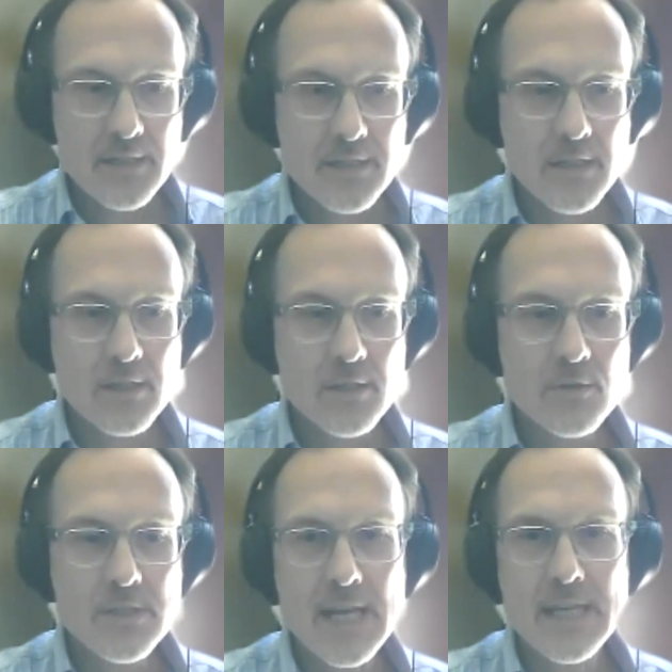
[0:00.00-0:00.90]
to
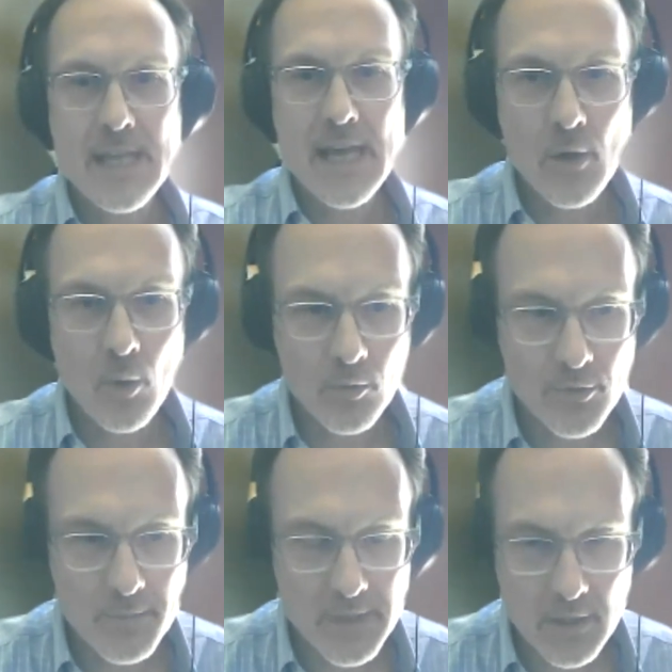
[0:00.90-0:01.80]
take that call
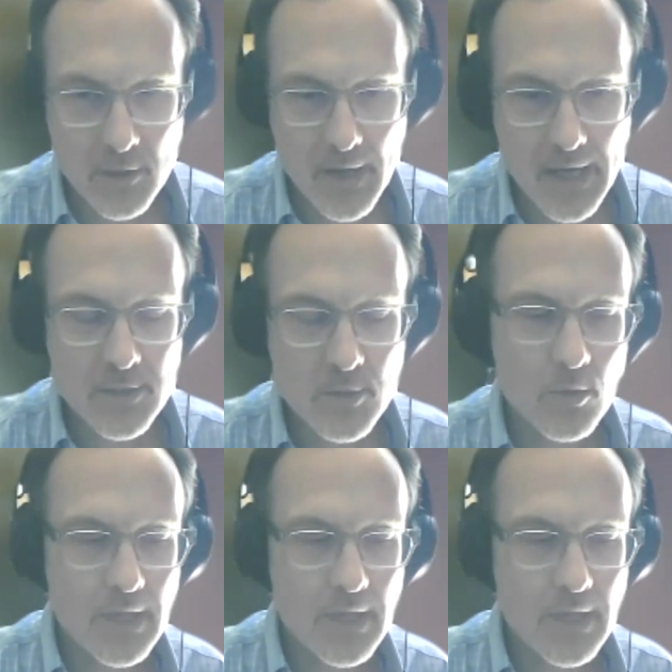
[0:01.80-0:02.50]
from the US or